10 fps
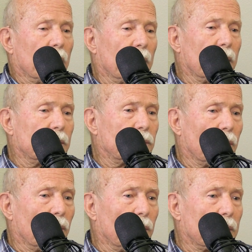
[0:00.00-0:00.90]
And
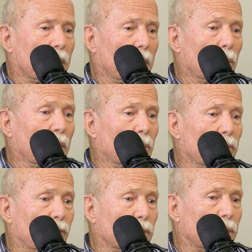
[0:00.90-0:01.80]
so it came
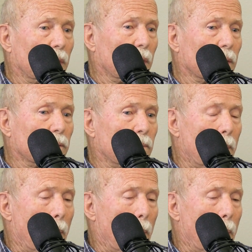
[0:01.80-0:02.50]
up for sale,